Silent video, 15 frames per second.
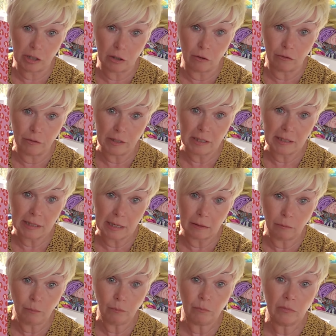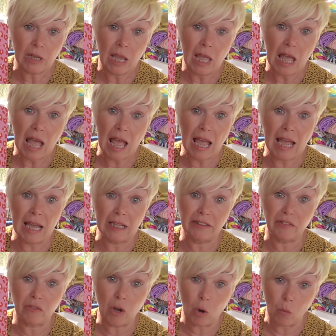cuffings in, and
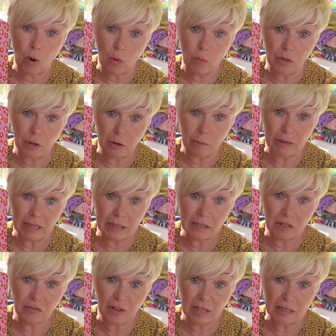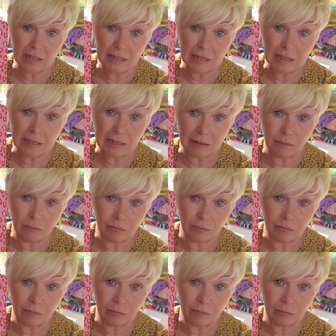I've got one with all my interfacings in.